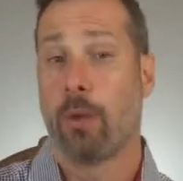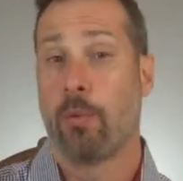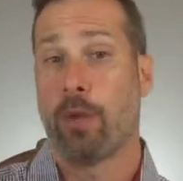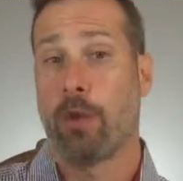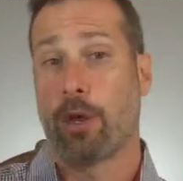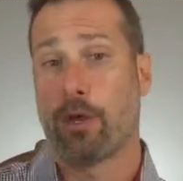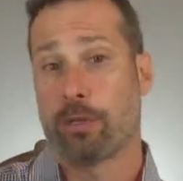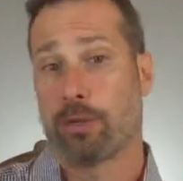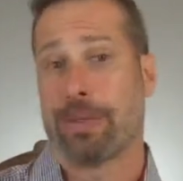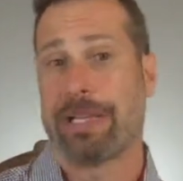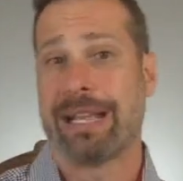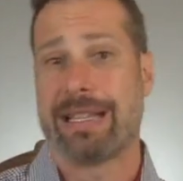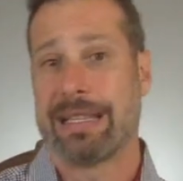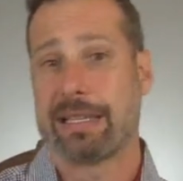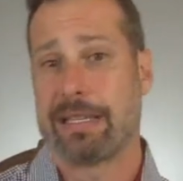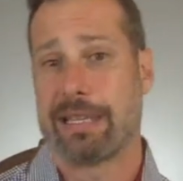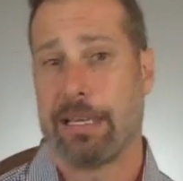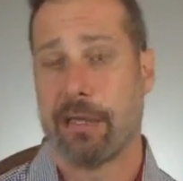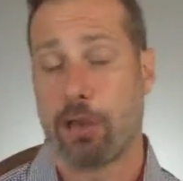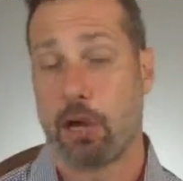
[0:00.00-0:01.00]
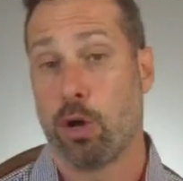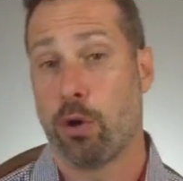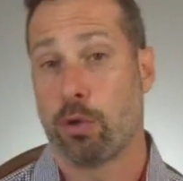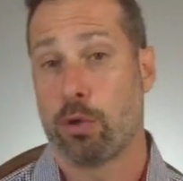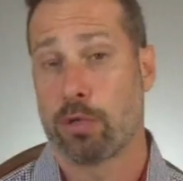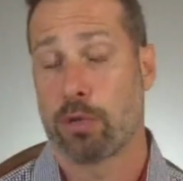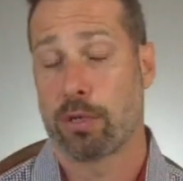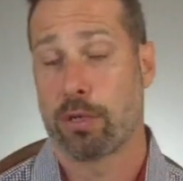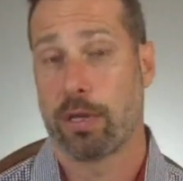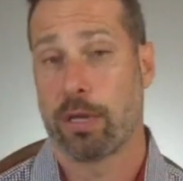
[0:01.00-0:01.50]
We also tend to see
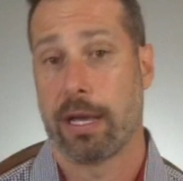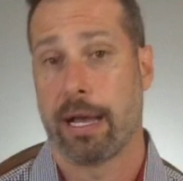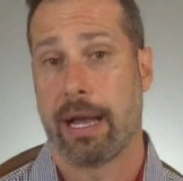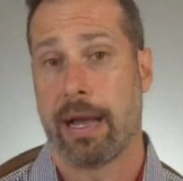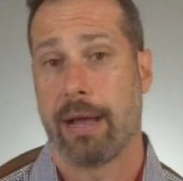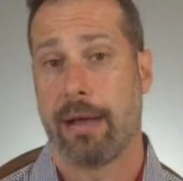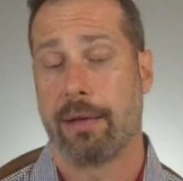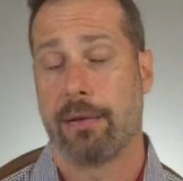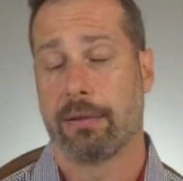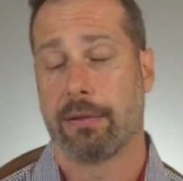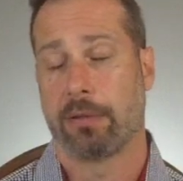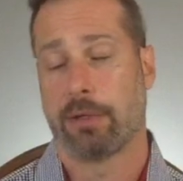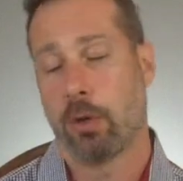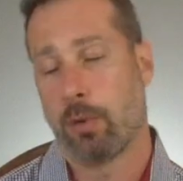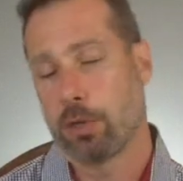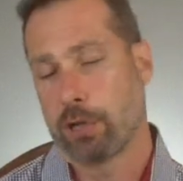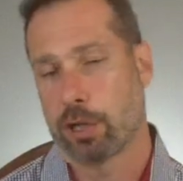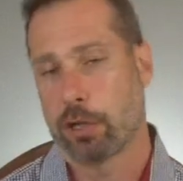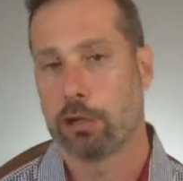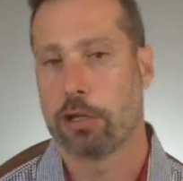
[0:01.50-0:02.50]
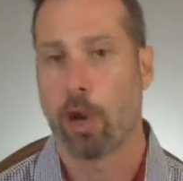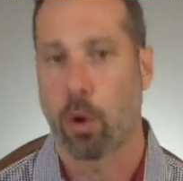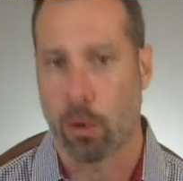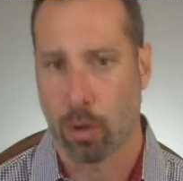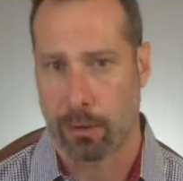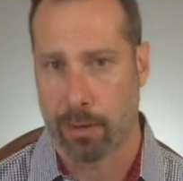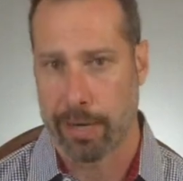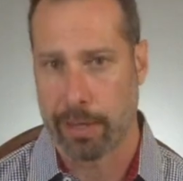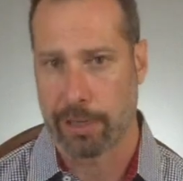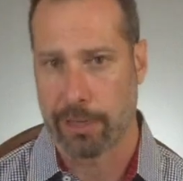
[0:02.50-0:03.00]
those uh, go into the
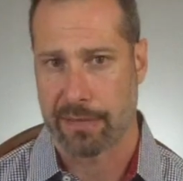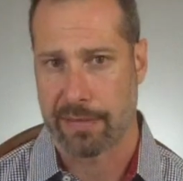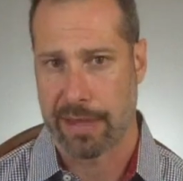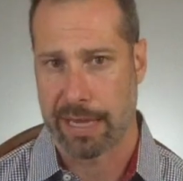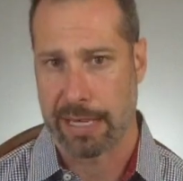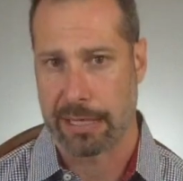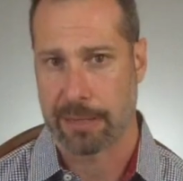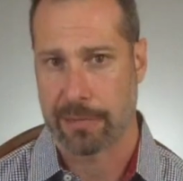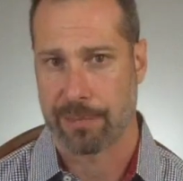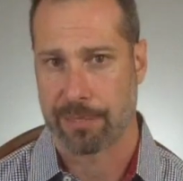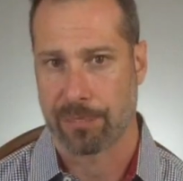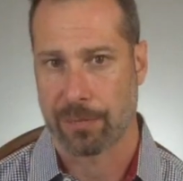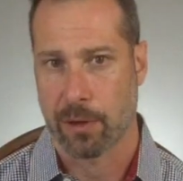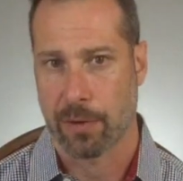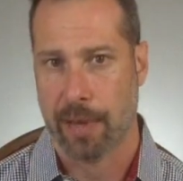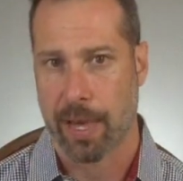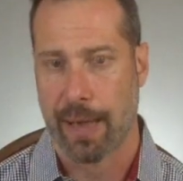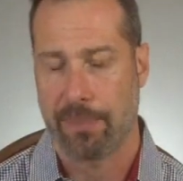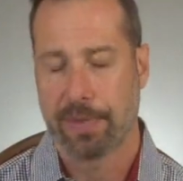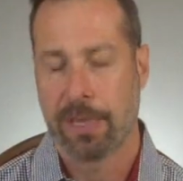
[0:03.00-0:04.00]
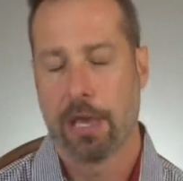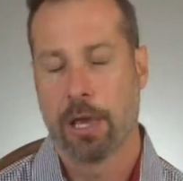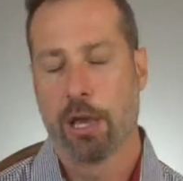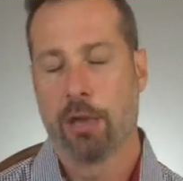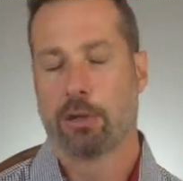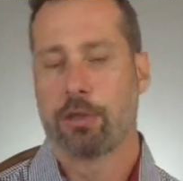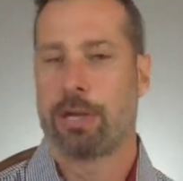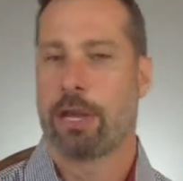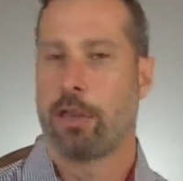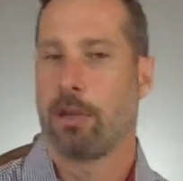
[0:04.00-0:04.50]
lower range of things, okay?
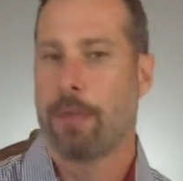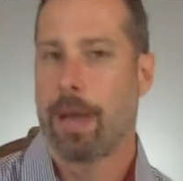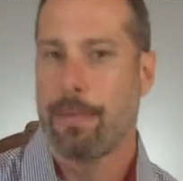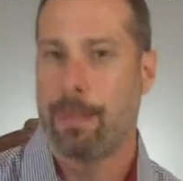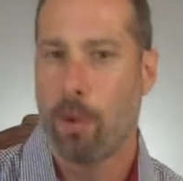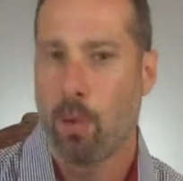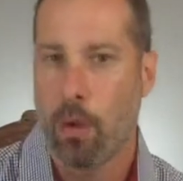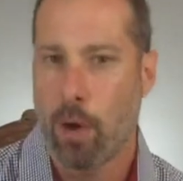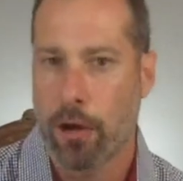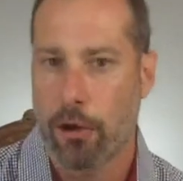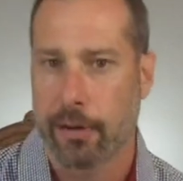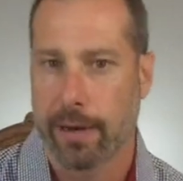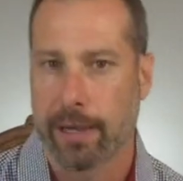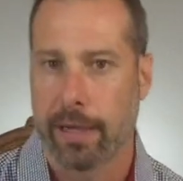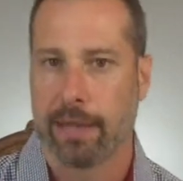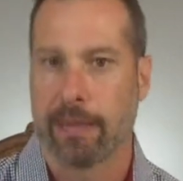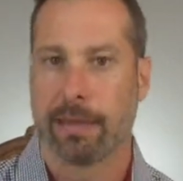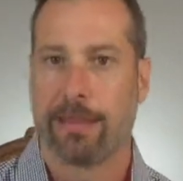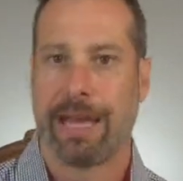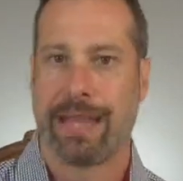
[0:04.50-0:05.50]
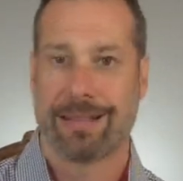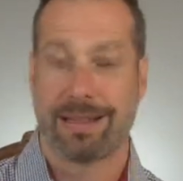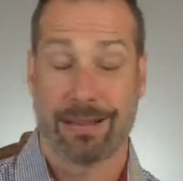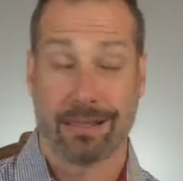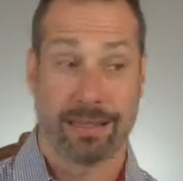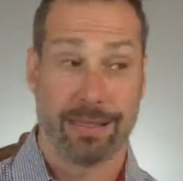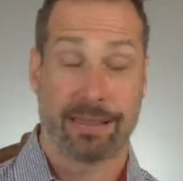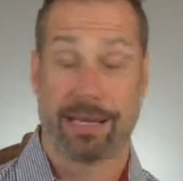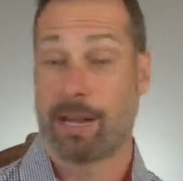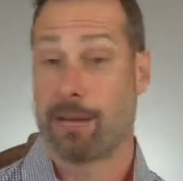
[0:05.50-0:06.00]
So now you might be wondering, that
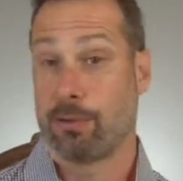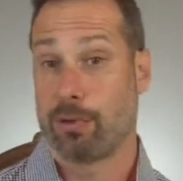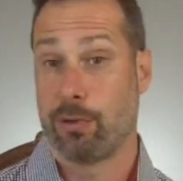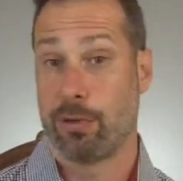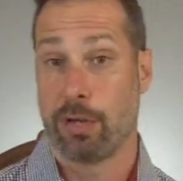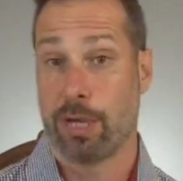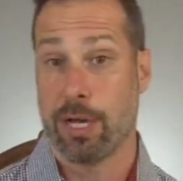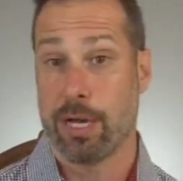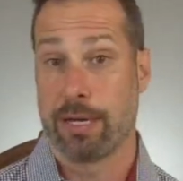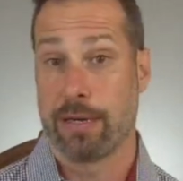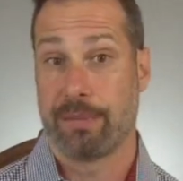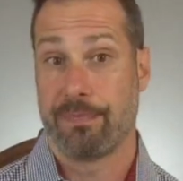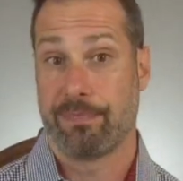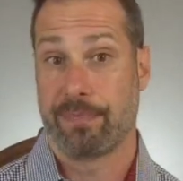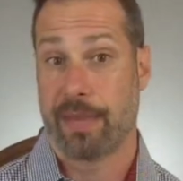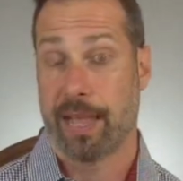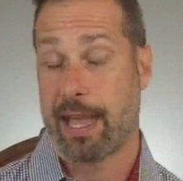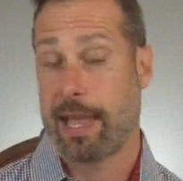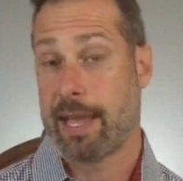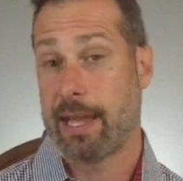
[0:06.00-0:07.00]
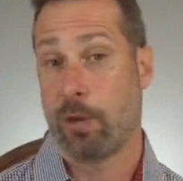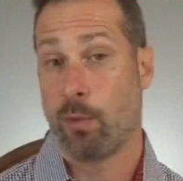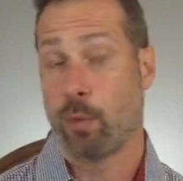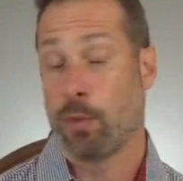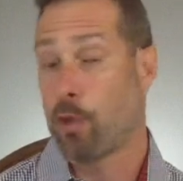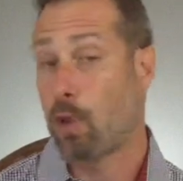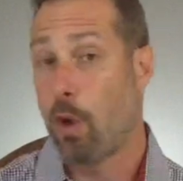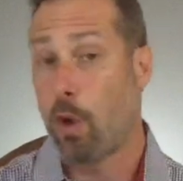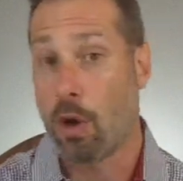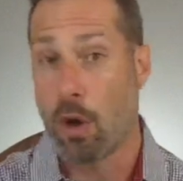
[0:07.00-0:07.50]
doesn't sound too good. And
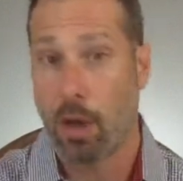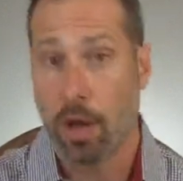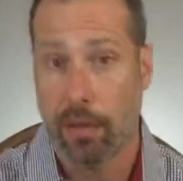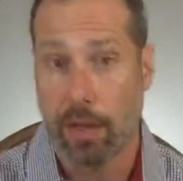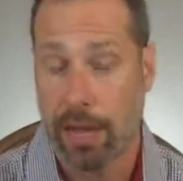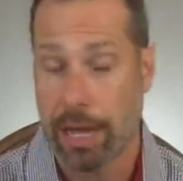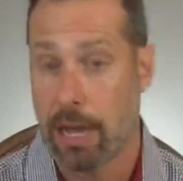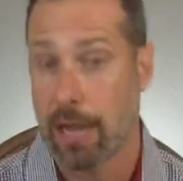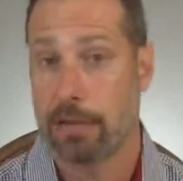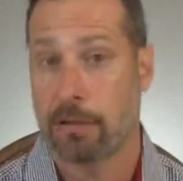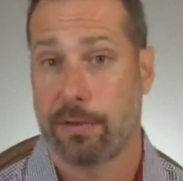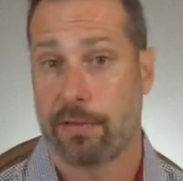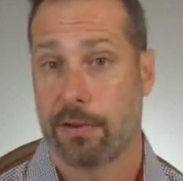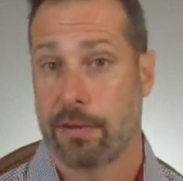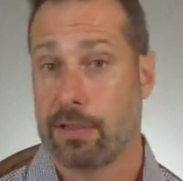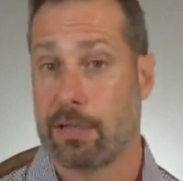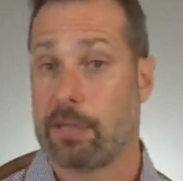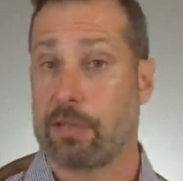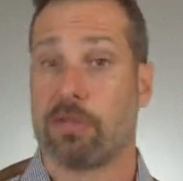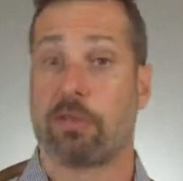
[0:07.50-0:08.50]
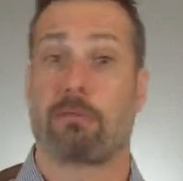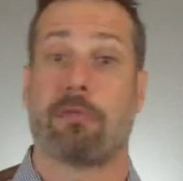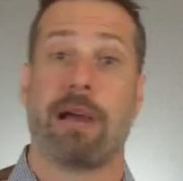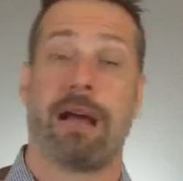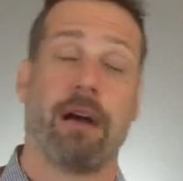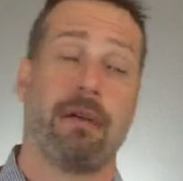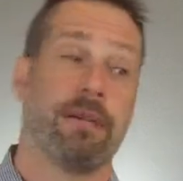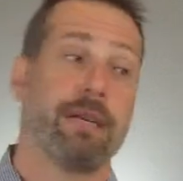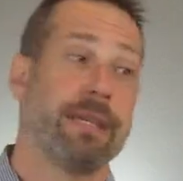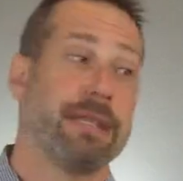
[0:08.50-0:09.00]
with all the controversy
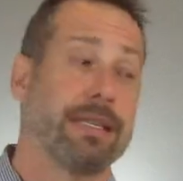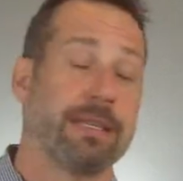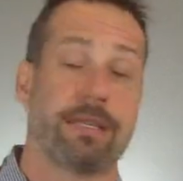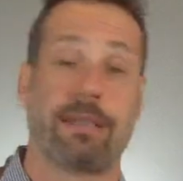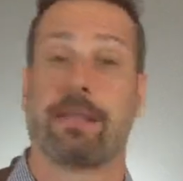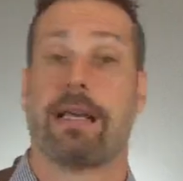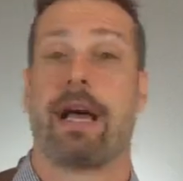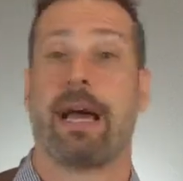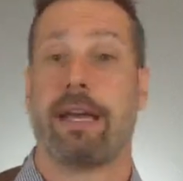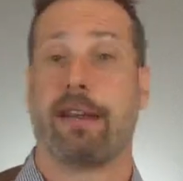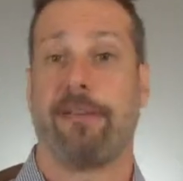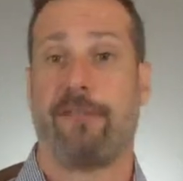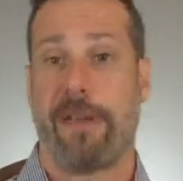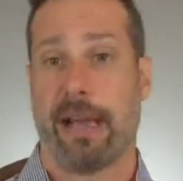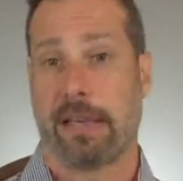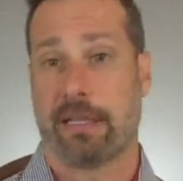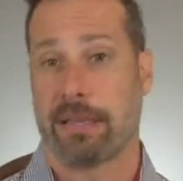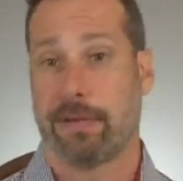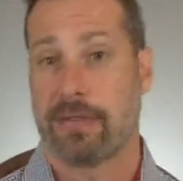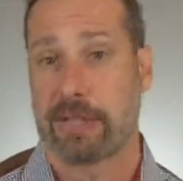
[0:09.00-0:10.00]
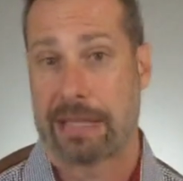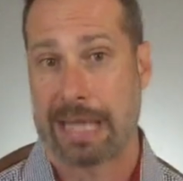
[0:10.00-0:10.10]
surrounding the side effects of